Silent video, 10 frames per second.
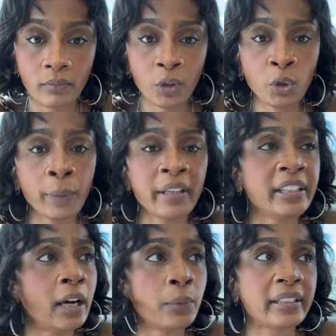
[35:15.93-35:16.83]
You ain't been
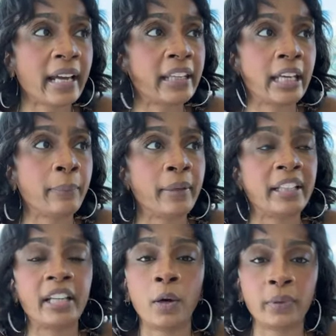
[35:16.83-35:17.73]
done with that. You ain't
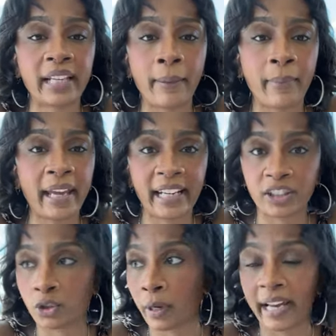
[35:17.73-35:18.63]
been done with that man
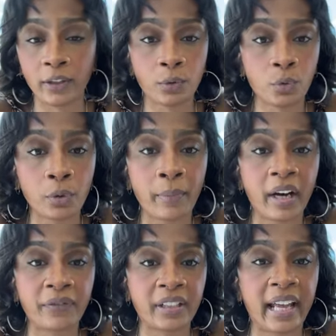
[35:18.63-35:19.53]
that's dragging you through the
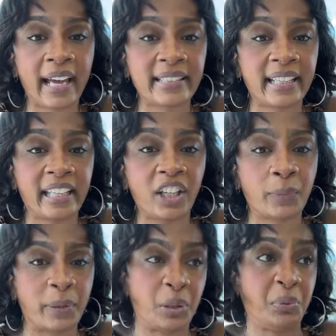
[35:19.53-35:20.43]
mud for the last 10
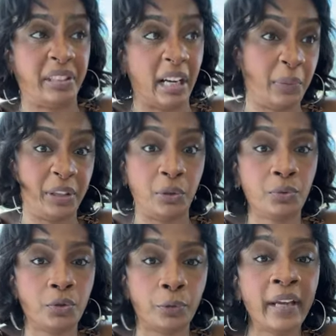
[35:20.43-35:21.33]
years, but you done with
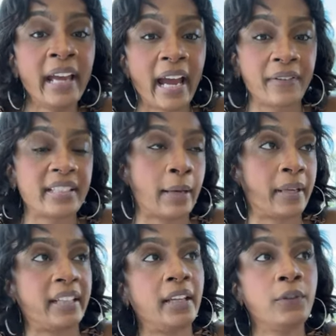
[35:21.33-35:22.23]
YouTube. Every time
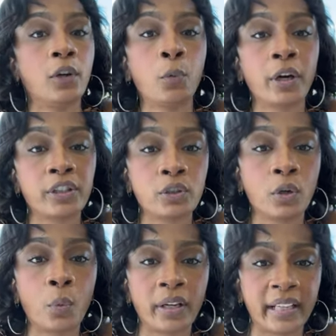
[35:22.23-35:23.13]
they give you a word you
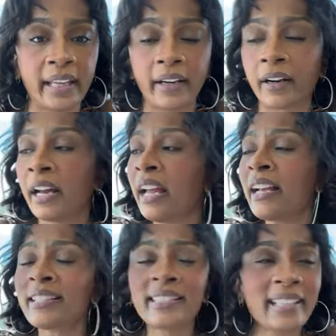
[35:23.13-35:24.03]
don't want to hear.
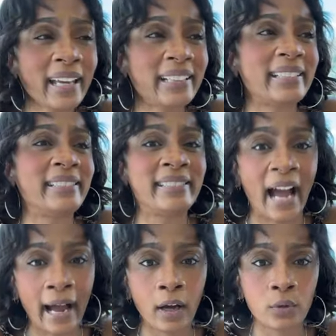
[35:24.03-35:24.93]
Sit
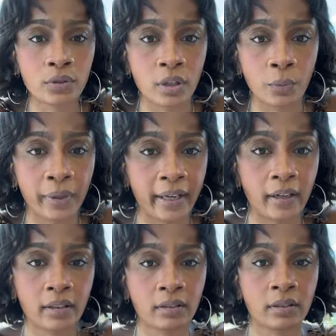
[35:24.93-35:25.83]
down somewhere.